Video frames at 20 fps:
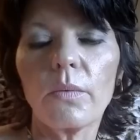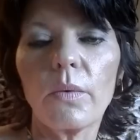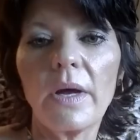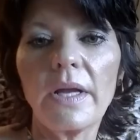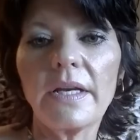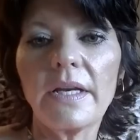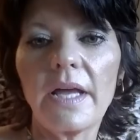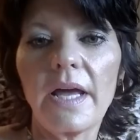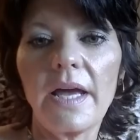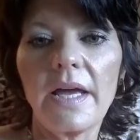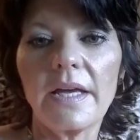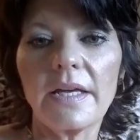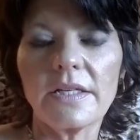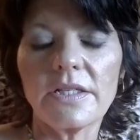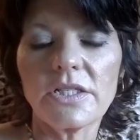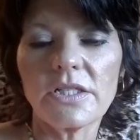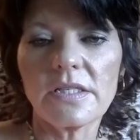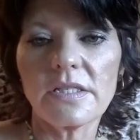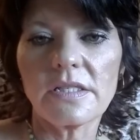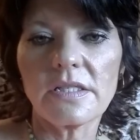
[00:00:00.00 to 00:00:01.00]
one day
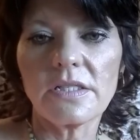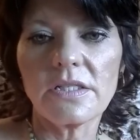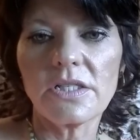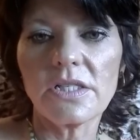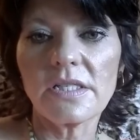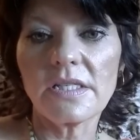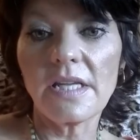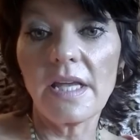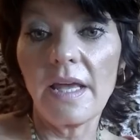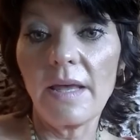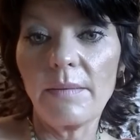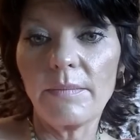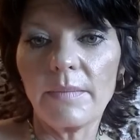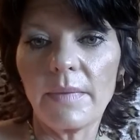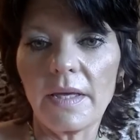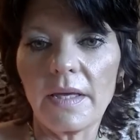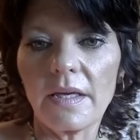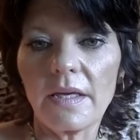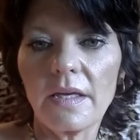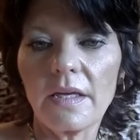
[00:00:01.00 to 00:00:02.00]
it just hit
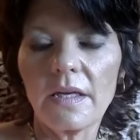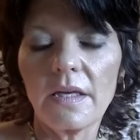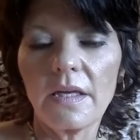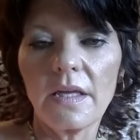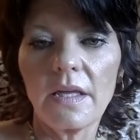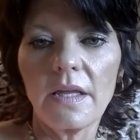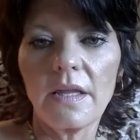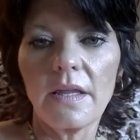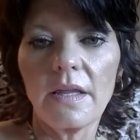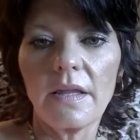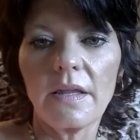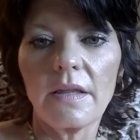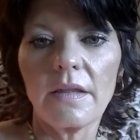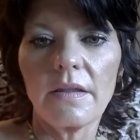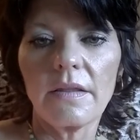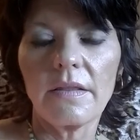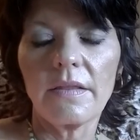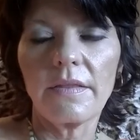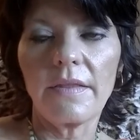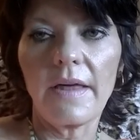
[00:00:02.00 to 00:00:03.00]
me
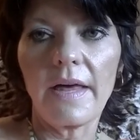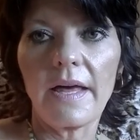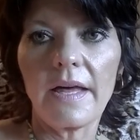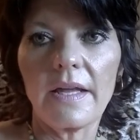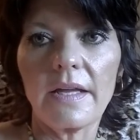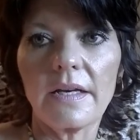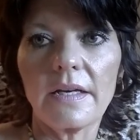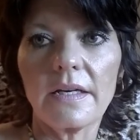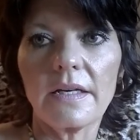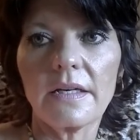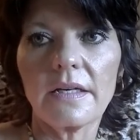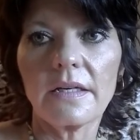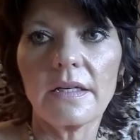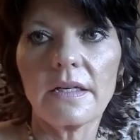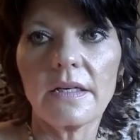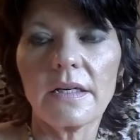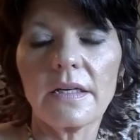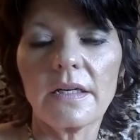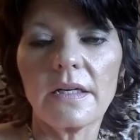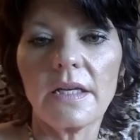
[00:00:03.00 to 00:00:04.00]
that
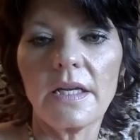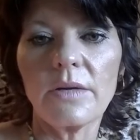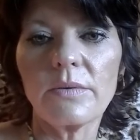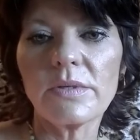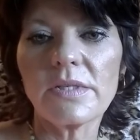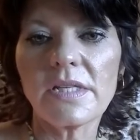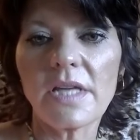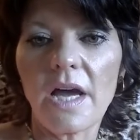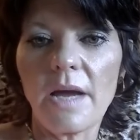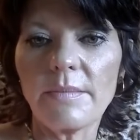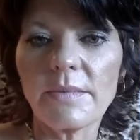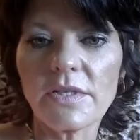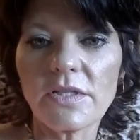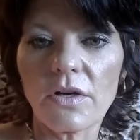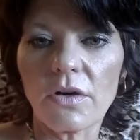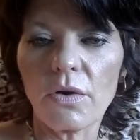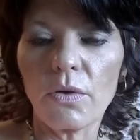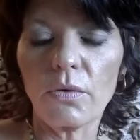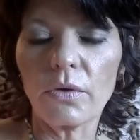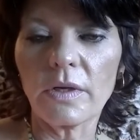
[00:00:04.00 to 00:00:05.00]
it was time to
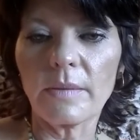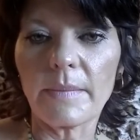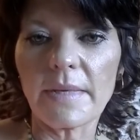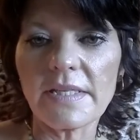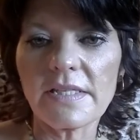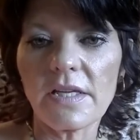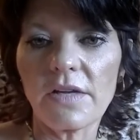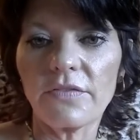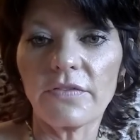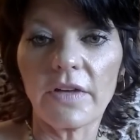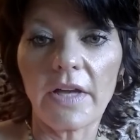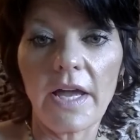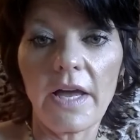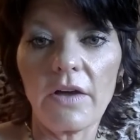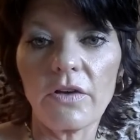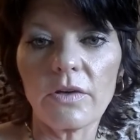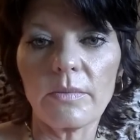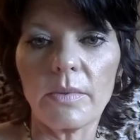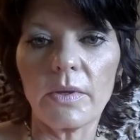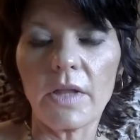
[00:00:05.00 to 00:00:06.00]
start holding myself
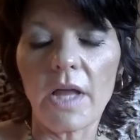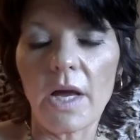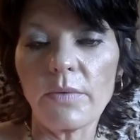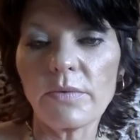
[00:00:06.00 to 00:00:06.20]
accountable.